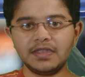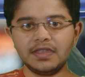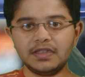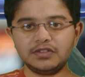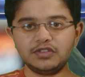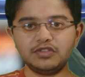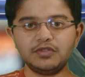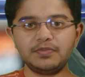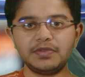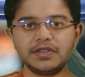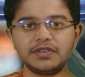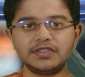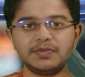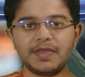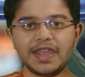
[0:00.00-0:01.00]
A true
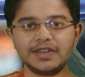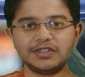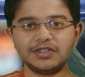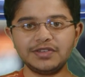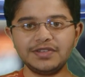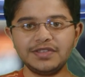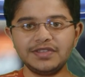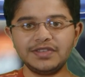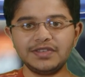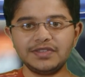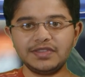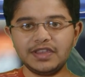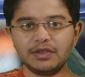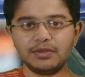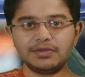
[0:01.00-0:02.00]
player's manager,
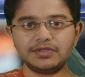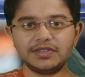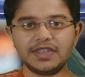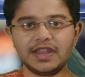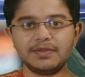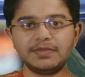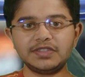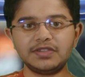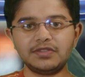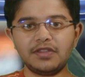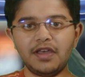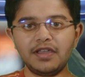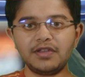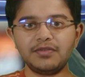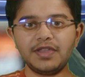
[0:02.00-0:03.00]
they were able to get him his
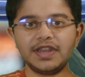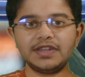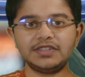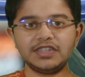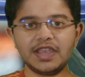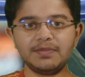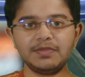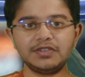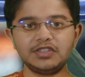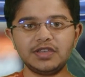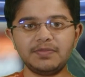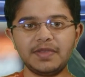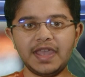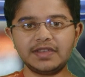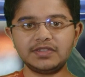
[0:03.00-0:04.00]
long-awaited
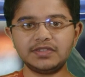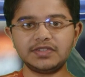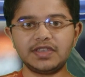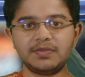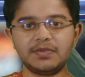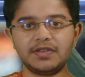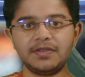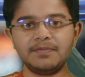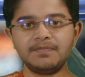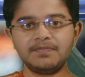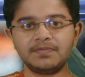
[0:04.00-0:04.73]
championship as a skipper.